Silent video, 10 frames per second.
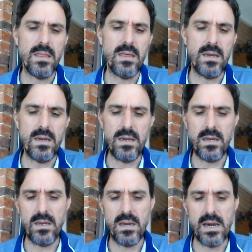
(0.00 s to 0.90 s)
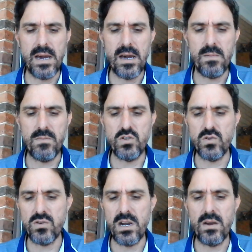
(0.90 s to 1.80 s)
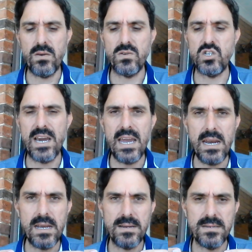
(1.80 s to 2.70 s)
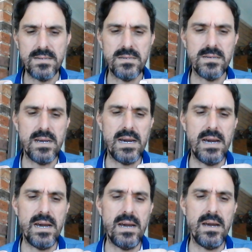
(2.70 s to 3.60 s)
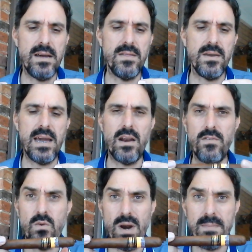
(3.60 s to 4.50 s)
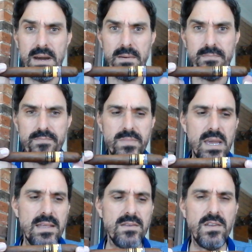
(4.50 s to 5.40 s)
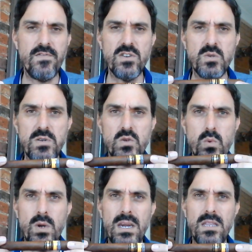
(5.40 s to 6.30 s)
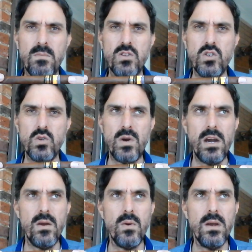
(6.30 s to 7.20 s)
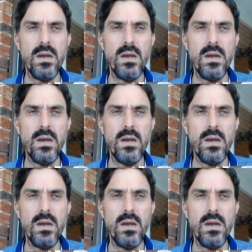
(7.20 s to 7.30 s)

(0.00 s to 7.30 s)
the Maduro shade, the color of the wrapper, and the difference between the Maduro